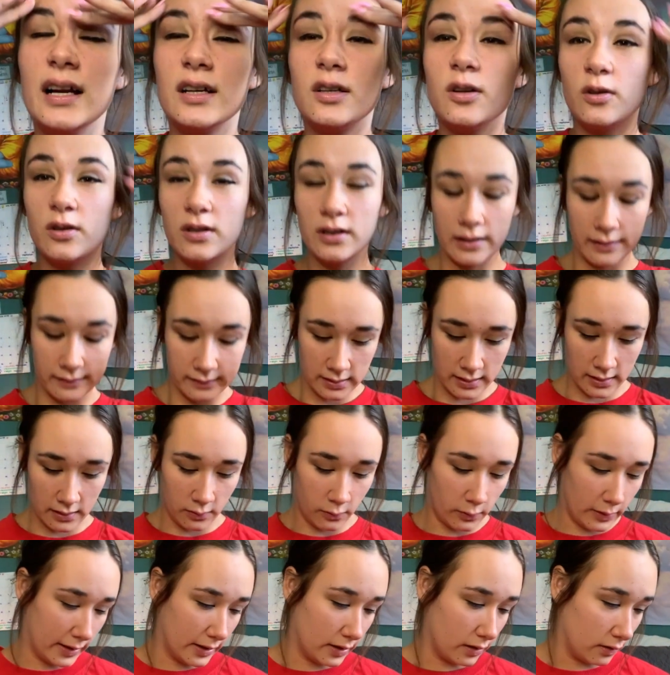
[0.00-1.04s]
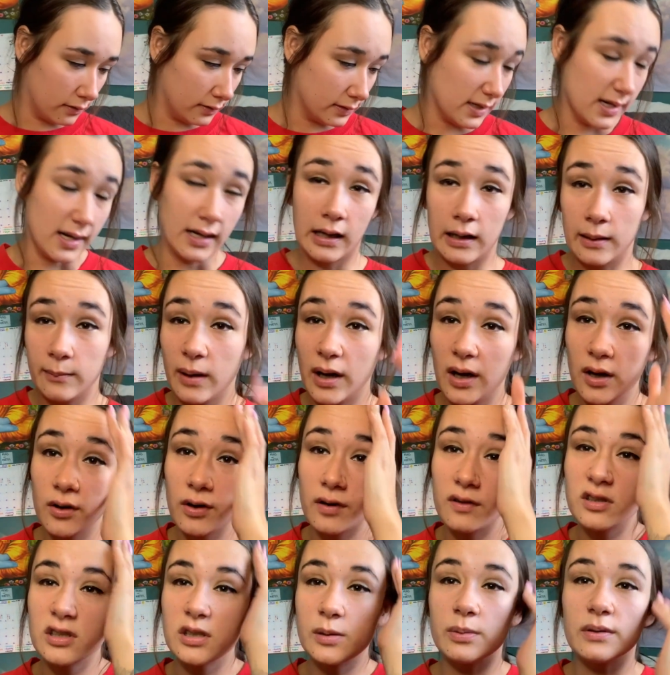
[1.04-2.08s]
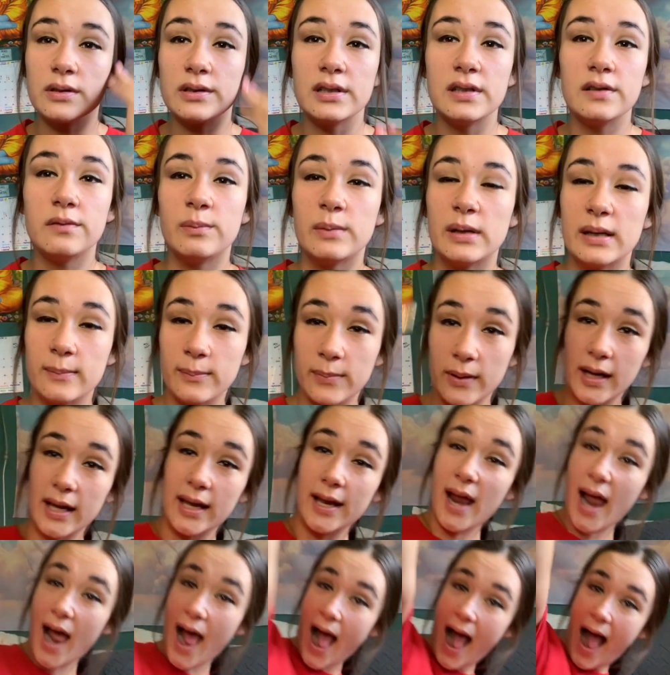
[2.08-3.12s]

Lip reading: told her I was gonna wear it all the time. I don't know if she believed me, but